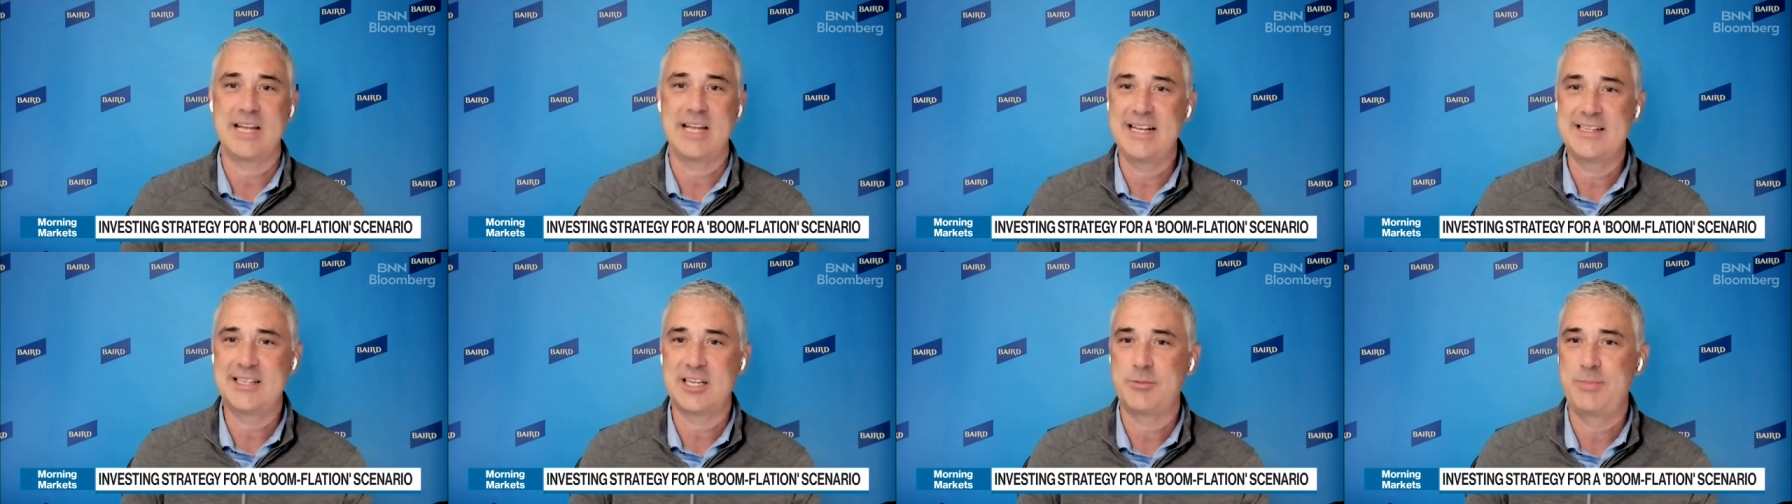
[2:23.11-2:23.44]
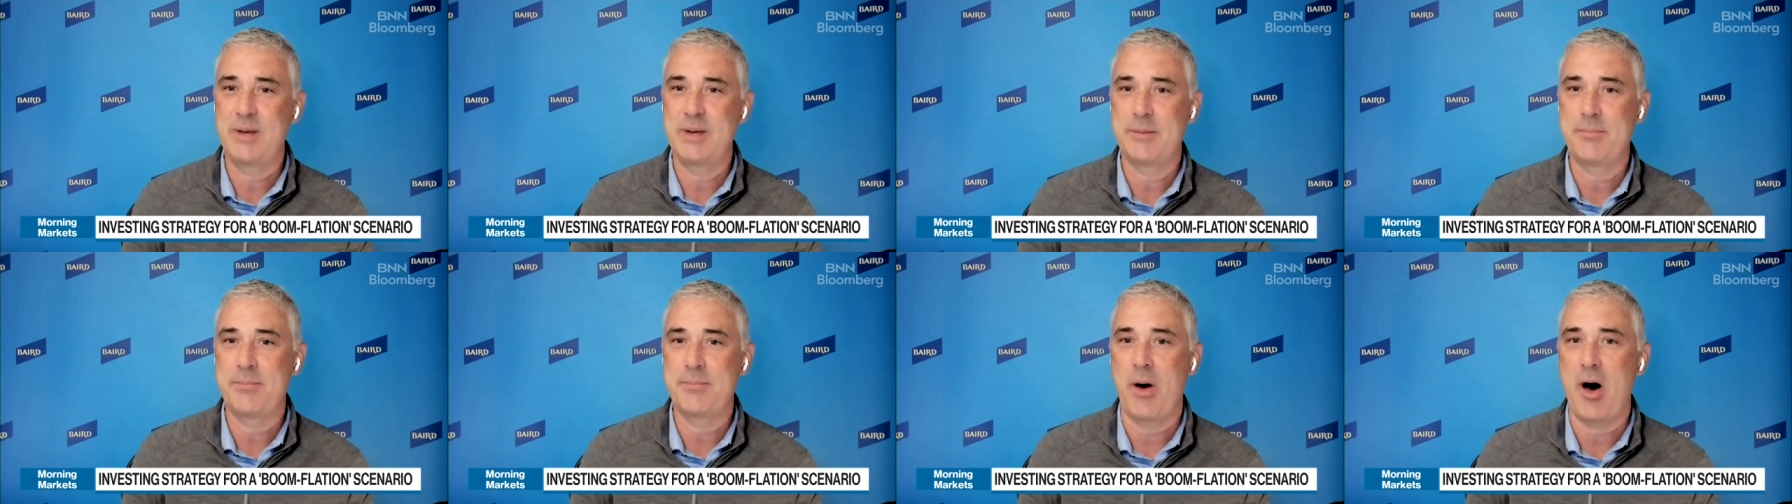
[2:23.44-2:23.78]
is this
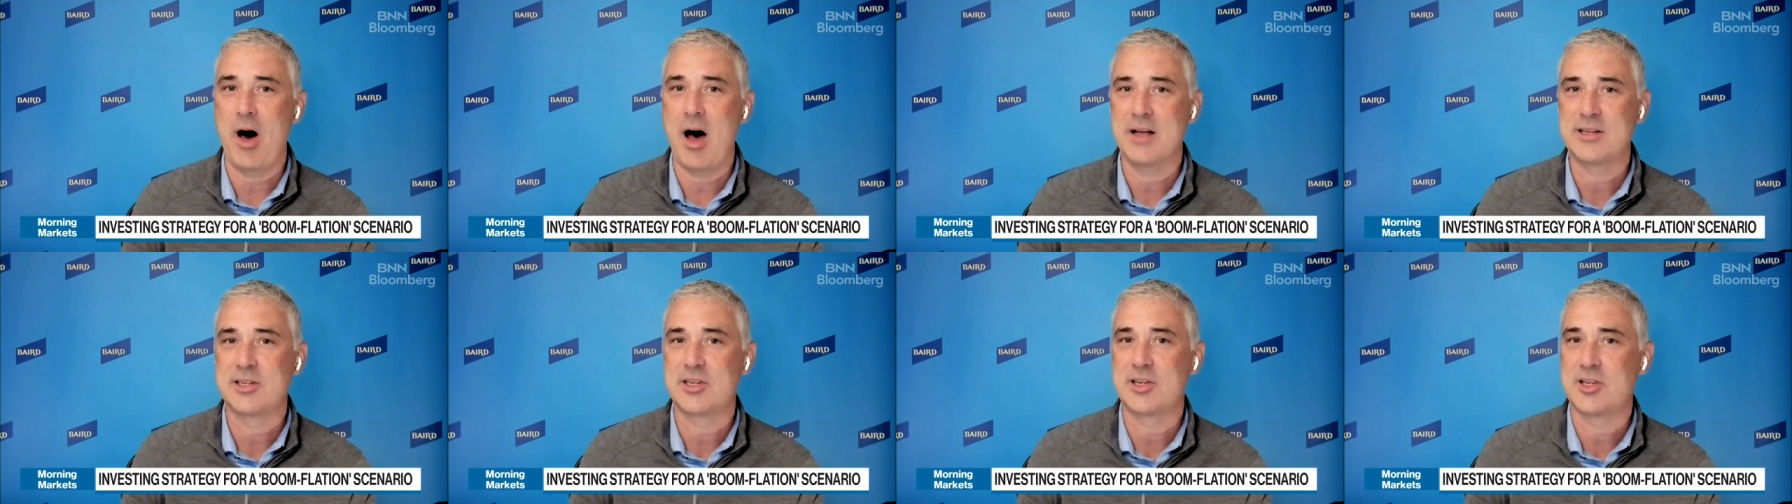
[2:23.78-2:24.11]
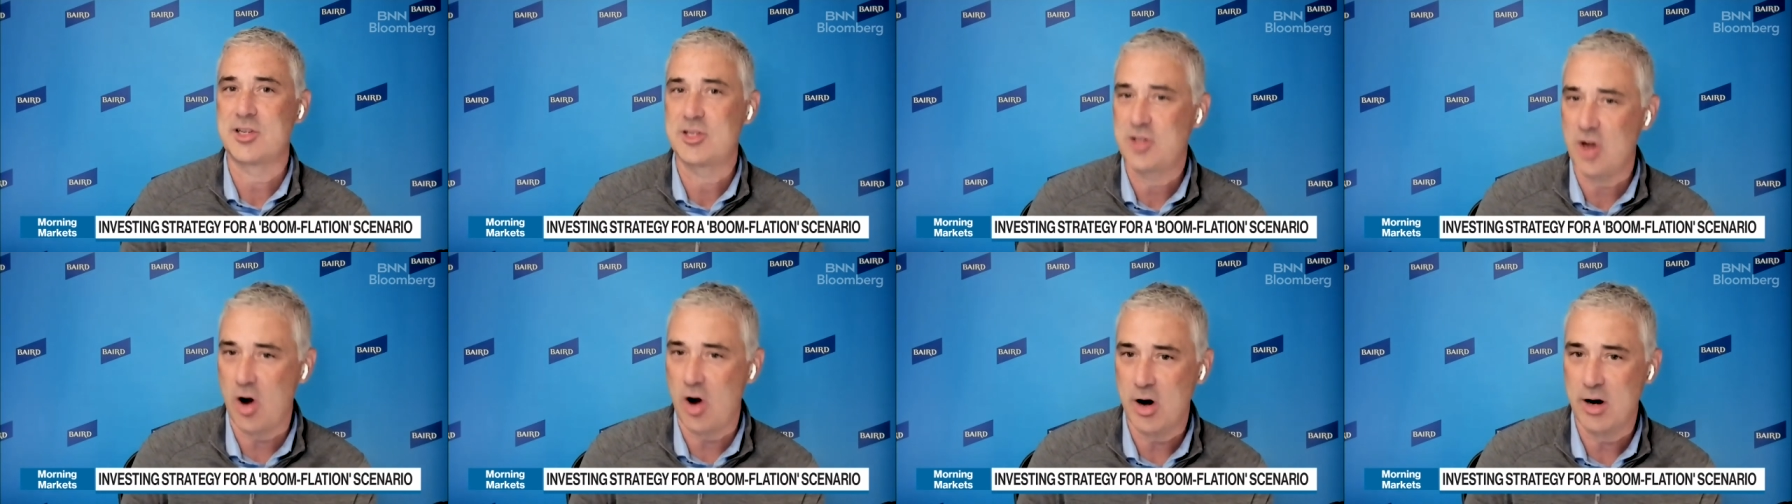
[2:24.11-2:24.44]
big pause
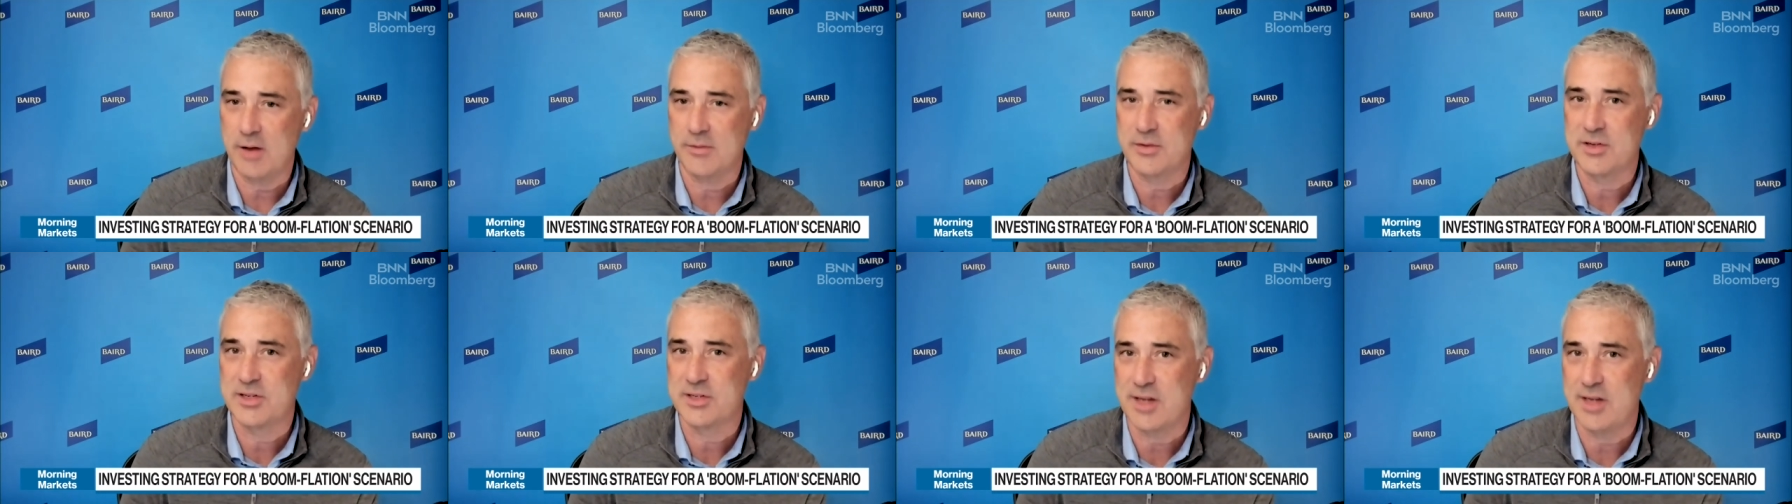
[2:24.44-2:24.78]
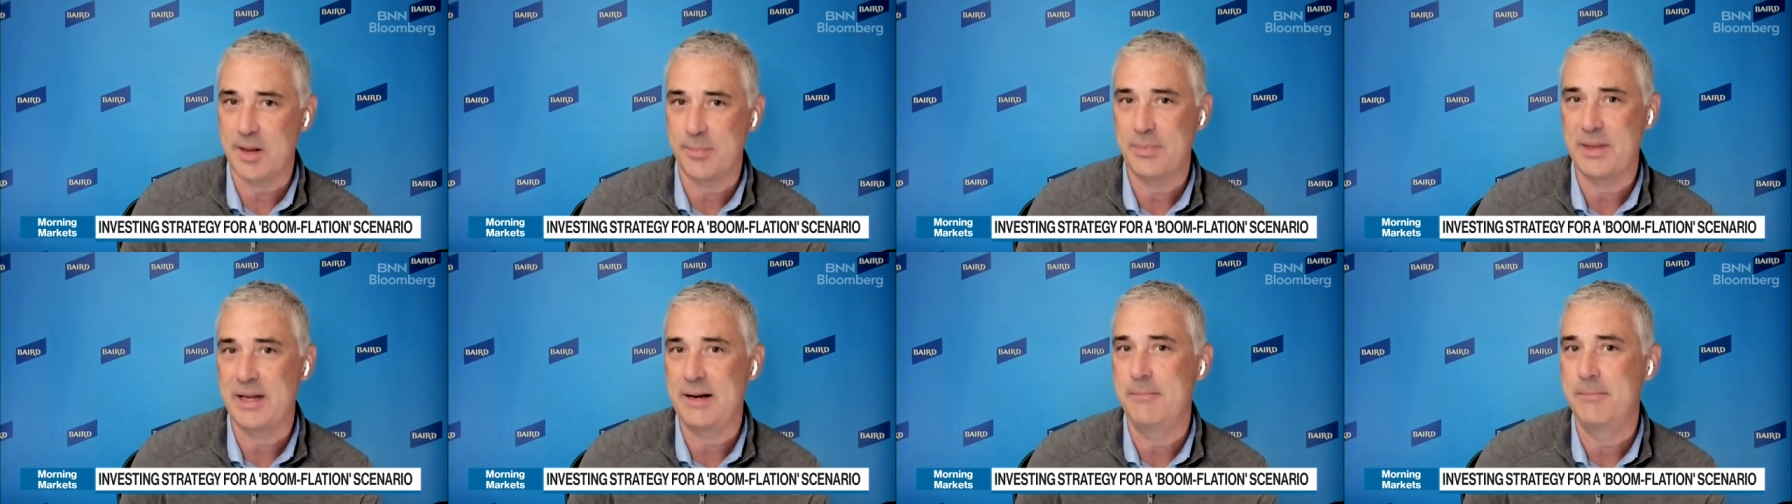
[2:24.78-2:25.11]
start of
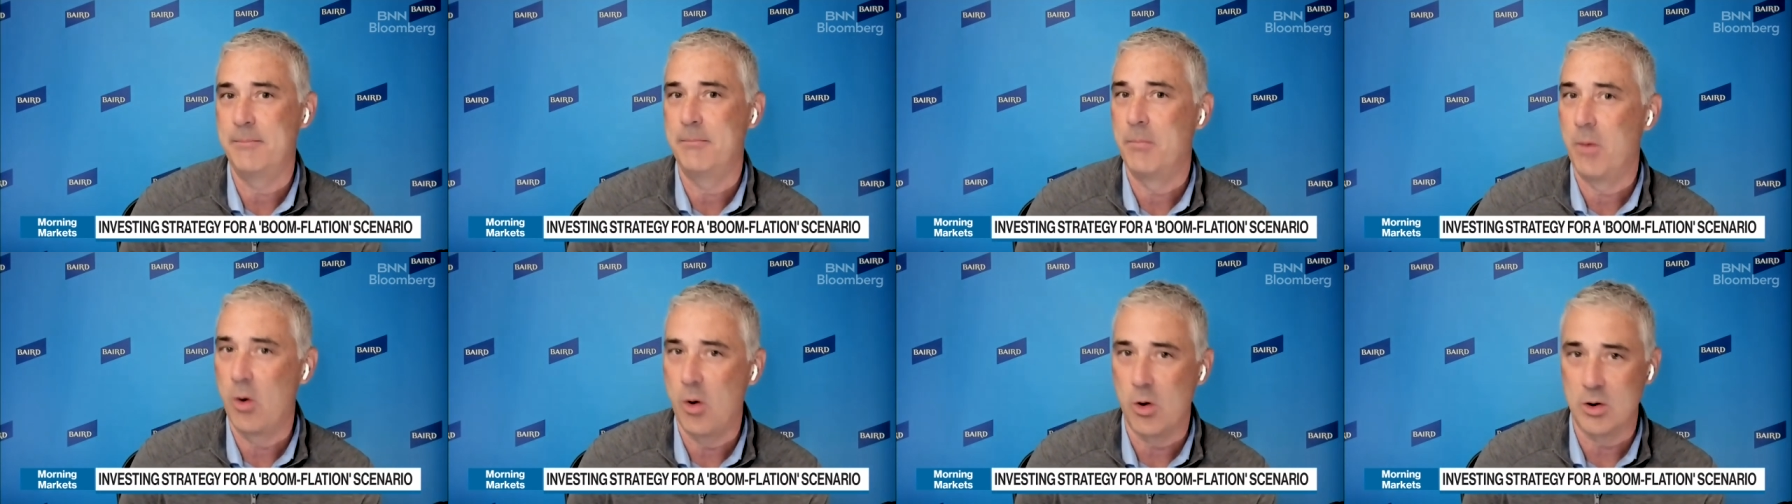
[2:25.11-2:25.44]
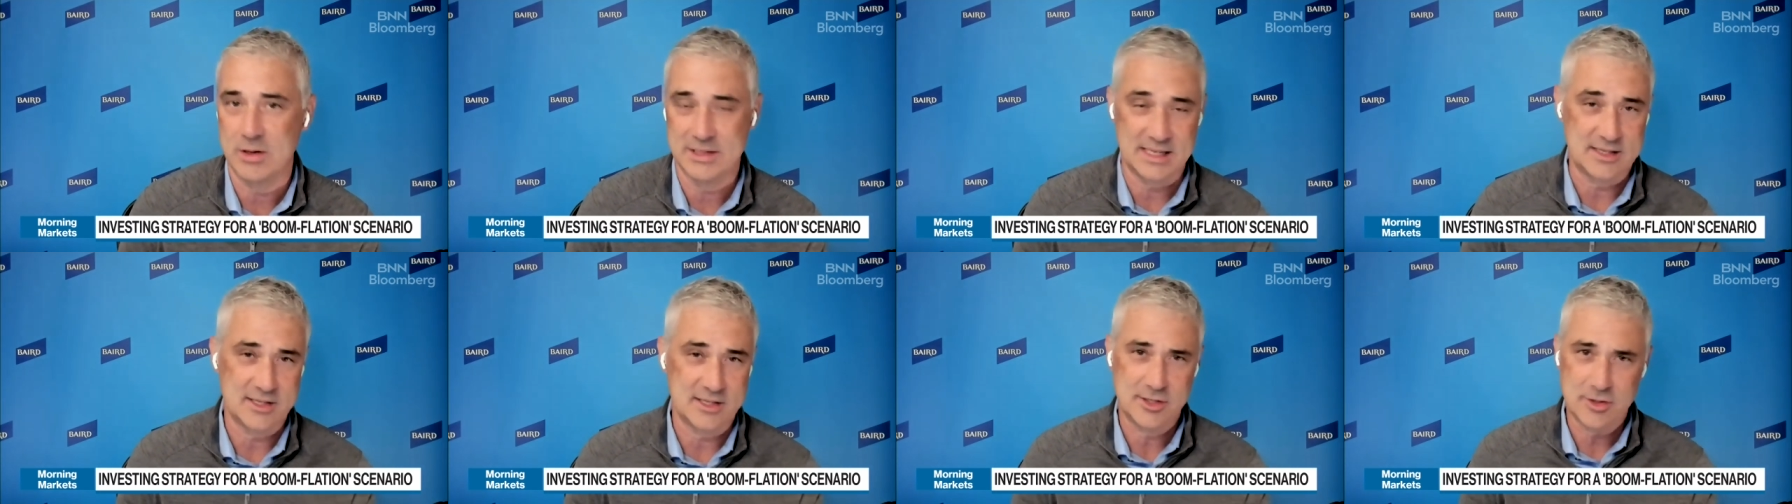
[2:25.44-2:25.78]
something more?
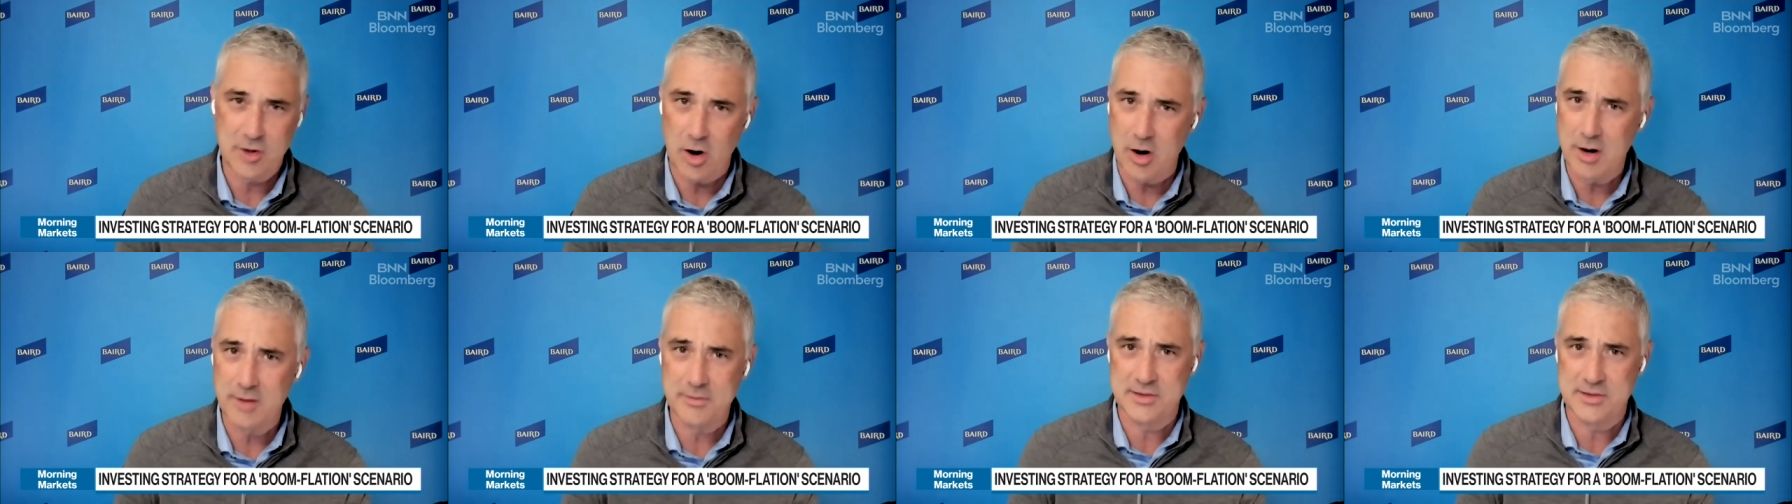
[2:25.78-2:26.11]
Is it start of